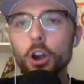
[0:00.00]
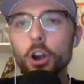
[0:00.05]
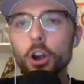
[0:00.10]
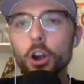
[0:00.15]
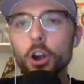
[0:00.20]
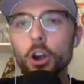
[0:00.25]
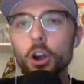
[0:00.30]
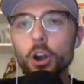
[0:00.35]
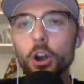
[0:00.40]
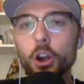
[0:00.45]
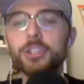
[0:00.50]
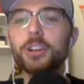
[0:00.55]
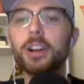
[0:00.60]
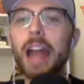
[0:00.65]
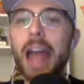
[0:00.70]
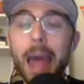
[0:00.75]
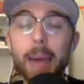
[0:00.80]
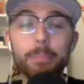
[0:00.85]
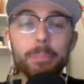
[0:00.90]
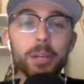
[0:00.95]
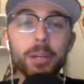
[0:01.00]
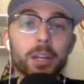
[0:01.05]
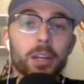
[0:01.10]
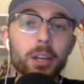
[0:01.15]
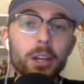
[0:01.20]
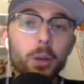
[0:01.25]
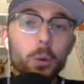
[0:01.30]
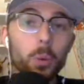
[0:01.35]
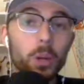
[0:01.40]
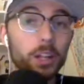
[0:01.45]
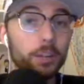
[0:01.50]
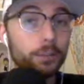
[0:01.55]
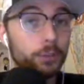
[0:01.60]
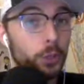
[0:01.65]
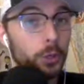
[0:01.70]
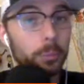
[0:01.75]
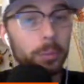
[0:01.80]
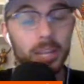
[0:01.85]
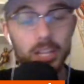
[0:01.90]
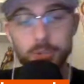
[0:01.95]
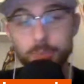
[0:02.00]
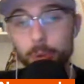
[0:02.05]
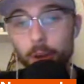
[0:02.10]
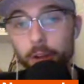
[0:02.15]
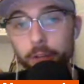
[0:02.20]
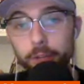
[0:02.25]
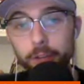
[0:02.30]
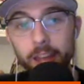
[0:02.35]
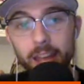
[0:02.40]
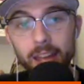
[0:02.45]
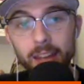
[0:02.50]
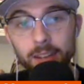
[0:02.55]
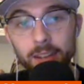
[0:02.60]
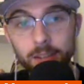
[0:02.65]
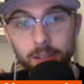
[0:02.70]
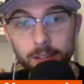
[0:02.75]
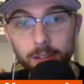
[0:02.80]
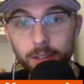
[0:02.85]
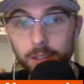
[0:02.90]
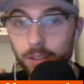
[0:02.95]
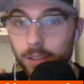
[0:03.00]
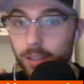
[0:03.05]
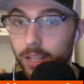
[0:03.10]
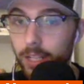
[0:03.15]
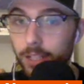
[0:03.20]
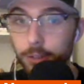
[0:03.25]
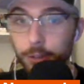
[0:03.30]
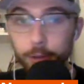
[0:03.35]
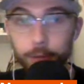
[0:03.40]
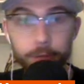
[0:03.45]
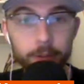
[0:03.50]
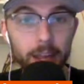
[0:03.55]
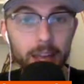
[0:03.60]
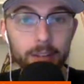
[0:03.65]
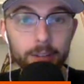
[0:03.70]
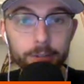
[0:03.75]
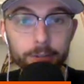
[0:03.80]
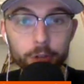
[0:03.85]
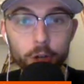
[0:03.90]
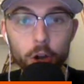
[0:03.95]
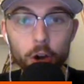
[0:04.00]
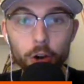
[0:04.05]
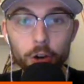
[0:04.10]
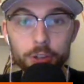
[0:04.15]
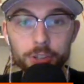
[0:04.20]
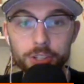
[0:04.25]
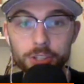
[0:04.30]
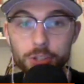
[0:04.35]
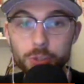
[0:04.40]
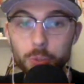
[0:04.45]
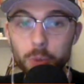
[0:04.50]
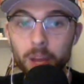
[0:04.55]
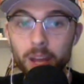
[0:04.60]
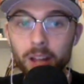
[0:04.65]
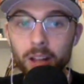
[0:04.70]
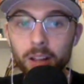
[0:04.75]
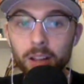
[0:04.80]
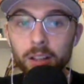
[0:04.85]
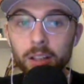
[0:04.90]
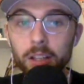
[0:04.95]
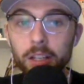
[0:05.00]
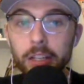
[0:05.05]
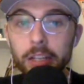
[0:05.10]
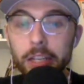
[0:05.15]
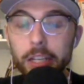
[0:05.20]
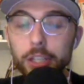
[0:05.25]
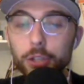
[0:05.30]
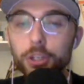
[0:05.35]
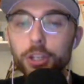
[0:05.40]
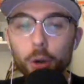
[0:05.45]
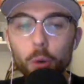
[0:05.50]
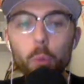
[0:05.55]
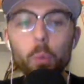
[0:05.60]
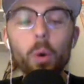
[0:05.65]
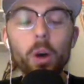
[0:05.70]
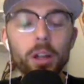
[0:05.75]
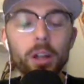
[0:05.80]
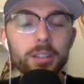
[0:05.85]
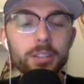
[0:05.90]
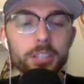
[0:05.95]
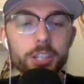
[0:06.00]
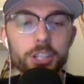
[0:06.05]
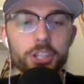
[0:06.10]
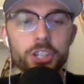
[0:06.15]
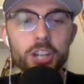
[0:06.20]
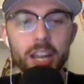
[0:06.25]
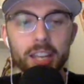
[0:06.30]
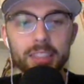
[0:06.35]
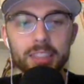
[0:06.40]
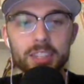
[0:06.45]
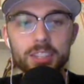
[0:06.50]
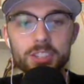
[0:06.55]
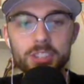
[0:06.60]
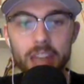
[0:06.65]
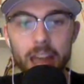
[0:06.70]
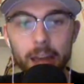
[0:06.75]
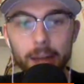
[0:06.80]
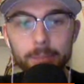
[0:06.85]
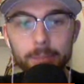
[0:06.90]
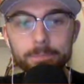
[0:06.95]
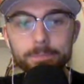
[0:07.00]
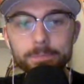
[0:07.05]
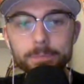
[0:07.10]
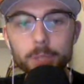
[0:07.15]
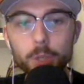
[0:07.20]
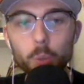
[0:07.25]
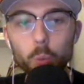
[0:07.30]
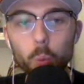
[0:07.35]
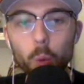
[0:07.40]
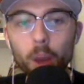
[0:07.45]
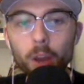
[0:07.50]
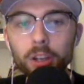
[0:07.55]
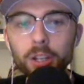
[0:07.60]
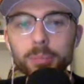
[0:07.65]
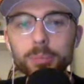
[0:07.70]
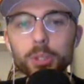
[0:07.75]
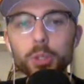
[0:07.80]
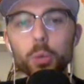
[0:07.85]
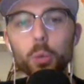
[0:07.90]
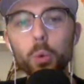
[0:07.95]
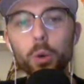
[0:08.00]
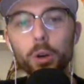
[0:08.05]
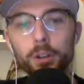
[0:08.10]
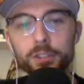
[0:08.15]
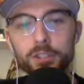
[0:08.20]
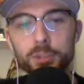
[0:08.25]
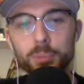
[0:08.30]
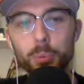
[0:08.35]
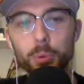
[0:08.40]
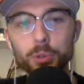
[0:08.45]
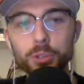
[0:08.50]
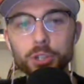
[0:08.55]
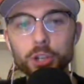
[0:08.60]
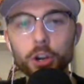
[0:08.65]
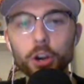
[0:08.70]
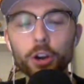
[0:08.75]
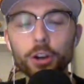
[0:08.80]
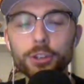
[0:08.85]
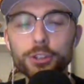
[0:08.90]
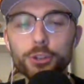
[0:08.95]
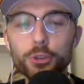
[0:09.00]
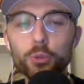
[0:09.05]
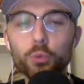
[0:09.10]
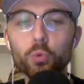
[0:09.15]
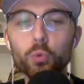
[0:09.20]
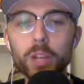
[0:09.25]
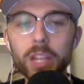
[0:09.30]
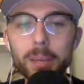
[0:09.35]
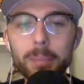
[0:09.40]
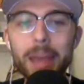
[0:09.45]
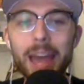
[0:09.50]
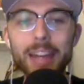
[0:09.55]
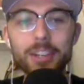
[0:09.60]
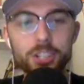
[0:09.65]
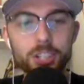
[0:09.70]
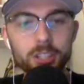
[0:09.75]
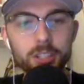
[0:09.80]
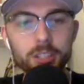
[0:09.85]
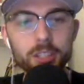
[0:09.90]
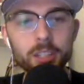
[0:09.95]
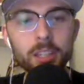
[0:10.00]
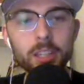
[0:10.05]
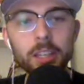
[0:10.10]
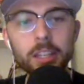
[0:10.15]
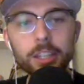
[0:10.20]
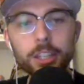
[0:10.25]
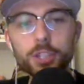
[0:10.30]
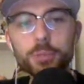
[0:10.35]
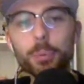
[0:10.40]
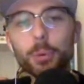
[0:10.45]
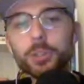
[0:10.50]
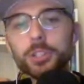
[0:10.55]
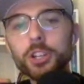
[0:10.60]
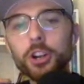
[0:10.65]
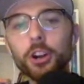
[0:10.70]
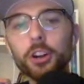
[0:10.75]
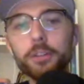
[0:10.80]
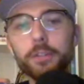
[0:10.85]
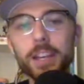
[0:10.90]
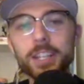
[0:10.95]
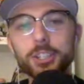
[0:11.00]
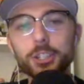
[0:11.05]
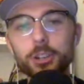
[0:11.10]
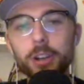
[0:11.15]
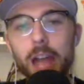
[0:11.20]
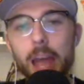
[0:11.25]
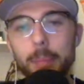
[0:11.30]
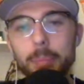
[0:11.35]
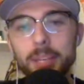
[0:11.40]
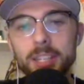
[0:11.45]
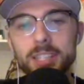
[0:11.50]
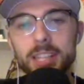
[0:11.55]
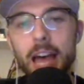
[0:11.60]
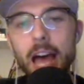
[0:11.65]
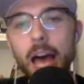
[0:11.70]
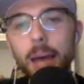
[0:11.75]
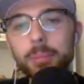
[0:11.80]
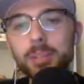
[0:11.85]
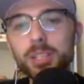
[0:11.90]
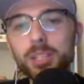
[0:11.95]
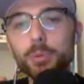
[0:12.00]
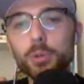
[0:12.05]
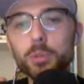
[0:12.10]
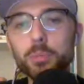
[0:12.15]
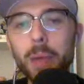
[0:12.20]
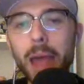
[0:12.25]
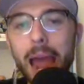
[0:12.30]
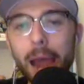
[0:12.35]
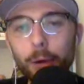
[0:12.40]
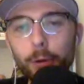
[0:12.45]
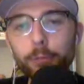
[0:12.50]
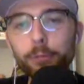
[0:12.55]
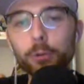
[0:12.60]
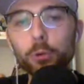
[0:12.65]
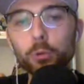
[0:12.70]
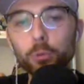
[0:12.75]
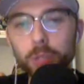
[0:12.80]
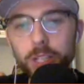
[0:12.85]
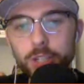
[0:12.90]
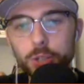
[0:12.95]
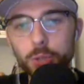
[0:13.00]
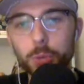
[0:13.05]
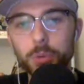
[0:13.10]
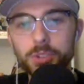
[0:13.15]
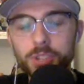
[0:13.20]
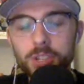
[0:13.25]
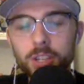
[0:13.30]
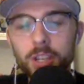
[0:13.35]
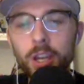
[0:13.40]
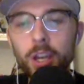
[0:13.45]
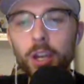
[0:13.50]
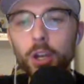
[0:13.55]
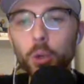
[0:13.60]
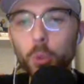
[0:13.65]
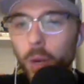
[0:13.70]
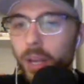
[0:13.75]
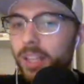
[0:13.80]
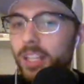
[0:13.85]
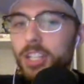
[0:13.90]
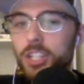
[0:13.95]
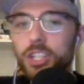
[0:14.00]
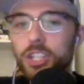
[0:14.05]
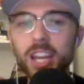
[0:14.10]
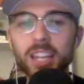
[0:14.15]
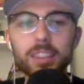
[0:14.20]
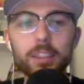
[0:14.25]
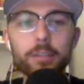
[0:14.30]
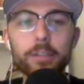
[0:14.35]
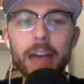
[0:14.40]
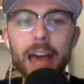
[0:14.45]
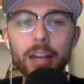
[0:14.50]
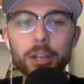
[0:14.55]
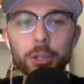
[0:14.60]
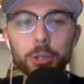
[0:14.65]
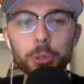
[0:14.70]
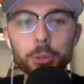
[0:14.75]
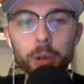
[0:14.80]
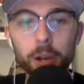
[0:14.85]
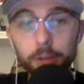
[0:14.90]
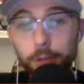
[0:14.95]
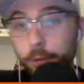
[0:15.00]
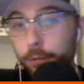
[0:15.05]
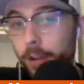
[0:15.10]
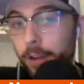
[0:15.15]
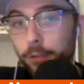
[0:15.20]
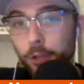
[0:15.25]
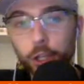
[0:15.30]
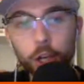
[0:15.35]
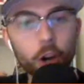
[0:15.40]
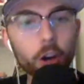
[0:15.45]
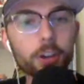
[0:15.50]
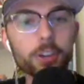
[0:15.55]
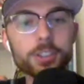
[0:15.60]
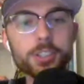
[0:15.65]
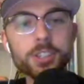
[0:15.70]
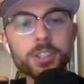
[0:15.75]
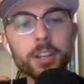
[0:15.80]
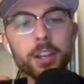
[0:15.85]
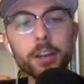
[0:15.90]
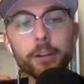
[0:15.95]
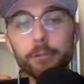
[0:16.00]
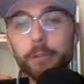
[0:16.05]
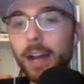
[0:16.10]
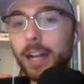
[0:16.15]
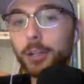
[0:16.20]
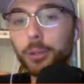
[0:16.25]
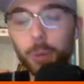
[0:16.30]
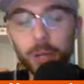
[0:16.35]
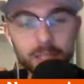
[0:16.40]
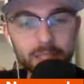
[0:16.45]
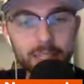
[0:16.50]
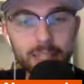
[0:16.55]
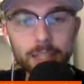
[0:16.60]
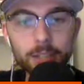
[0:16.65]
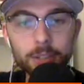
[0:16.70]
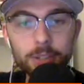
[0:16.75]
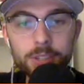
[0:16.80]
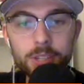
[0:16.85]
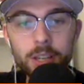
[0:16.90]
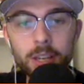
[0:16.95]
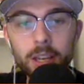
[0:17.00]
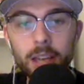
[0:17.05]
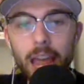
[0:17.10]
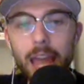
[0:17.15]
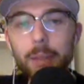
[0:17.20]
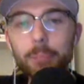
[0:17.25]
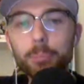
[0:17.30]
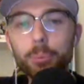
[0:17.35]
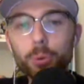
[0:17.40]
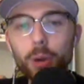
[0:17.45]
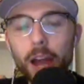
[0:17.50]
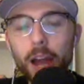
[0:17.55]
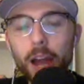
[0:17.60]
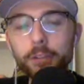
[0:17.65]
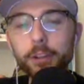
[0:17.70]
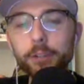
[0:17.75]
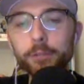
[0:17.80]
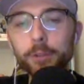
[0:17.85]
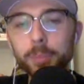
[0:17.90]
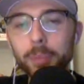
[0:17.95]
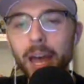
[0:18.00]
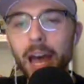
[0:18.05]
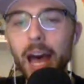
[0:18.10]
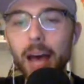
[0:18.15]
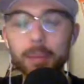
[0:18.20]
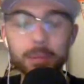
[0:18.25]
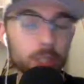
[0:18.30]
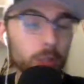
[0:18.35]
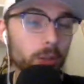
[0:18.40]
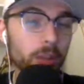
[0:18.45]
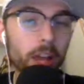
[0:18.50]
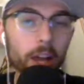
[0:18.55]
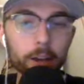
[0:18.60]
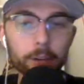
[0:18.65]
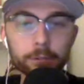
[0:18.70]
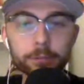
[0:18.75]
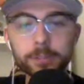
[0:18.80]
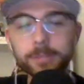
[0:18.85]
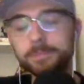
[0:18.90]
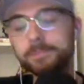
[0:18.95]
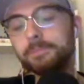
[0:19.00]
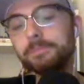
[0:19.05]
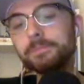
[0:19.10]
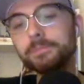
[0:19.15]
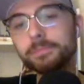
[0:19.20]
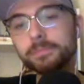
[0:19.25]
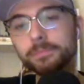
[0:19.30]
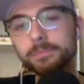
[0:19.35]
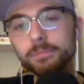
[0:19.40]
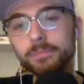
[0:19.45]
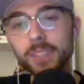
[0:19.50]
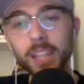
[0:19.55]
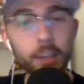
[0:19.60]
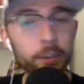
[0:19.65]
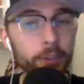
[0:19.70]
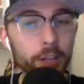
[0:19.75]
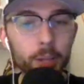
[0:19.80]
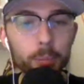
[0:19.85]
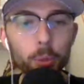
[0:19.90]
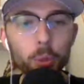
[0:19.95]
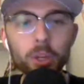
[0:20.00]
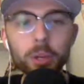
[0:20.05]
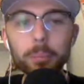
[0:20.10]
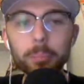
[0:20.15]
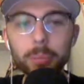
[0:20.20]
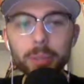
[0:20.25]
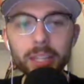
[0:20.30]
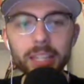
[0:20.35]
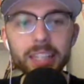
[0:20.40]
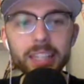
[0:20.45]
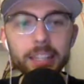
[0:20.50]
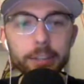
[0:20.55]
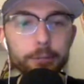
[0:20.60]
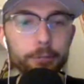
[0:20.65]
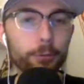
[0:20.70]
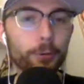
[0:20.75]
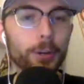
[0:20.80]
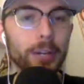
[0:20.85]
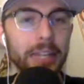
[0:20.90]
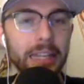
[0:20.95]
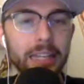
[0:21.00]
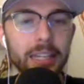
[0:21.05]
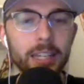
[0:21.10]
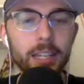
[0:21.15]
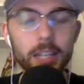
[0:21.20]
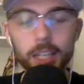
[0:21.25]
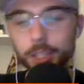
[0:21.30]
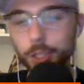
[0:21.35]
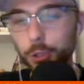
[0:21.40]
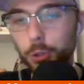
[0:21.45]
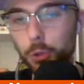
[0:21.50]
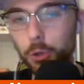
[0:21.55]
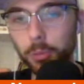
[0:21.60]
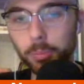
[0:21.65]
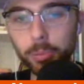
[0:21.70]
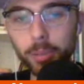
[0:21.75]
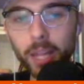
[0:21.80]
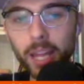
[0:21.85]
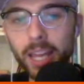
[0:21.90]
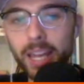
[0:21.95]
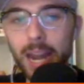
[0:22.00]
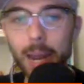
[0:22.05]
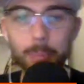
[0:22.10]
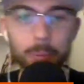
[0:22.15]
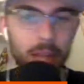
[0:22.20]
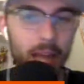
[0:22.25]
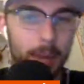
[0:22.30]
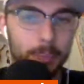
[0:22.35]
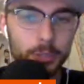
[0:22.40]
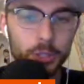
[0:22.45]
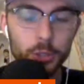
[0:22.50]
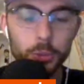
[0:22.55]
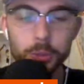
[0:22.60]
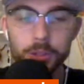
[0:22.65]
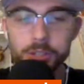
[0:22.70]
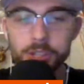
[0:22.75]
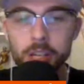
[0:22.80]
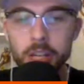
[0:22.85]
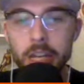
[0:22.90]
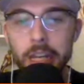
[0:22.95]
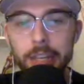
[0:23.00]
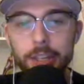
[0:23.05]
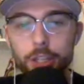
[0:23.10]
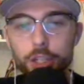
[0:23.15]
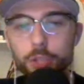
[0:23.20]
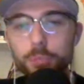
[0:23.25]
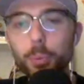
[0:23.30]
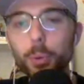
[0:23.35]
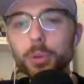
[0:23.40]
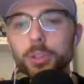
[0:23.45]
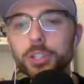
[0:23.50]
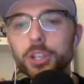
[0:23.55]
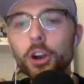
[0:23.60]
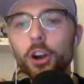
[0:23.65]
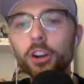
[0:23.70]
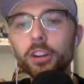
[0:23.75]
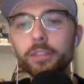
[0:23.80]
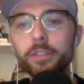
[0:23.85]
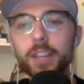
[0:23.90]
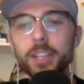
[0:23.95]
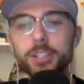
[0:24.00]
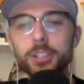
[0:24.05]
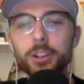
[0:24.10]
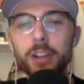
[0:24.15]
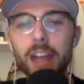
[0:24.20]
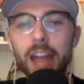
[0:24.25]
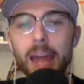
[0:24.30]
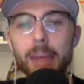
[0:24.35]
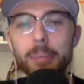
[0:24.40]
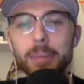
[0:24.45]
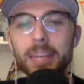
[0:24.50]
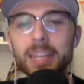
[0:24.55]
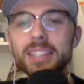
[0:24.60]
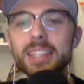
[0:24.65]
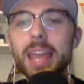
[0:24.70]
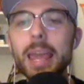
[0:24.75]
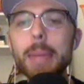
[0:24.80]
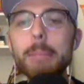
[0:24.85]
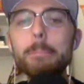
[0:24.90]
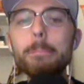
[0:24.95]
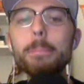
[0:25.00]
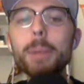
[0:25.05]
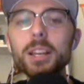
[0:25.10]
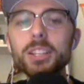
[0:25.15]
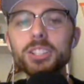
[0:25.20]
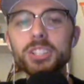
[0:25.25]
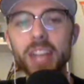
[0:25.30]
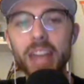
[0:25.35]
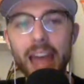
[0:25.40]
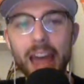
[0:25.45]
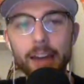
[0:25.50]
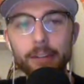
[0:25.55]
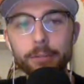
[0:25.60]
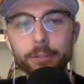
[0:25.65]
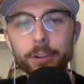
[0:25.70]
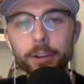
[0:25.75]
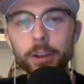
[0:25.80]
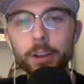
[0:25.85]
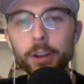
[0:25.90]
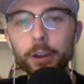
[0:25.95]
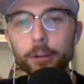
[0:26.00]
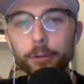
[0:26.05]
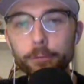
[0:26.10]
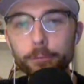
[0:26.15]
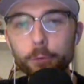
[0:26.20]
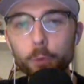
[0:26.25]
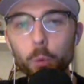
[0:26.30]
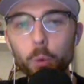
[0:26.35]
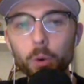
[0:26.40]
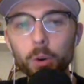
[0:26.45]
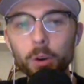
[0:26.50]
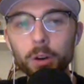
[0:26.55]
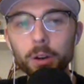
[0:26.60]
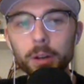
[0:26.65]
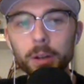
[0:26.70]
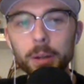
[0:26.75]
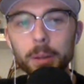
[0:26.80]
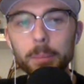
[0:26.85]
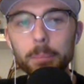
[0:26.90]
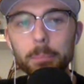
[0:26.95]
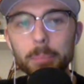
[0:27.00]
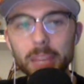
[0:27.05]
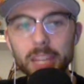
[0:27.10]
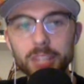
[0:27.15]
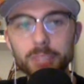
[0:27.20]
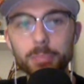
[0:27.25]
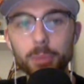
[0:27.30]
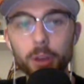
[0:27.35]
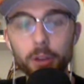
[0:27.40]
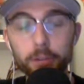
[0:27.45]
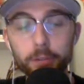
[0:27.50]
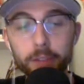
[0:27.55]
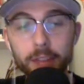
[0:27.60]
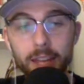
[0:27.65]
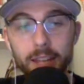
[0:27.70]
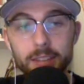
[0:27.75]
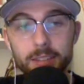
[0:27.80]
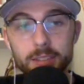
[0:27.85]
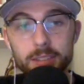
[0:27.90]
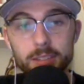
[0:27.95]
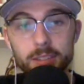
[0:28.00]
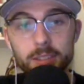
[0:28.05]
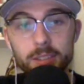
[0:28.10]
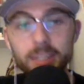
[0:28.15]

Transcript: Card Investor app, baseball fan, and you're a fan of cards as well, you're going to want to check this out. Welcome to the world of sports cards reimagined. The Sports Card Investor app is the hobby's most powerful resource. Quickly check the value of your favorite cards, find great deals, and profit from the hobby you love. Available completely free in the Google Play and Apple App Stores, the Sports Card Investor app is a must-have for baseball fans.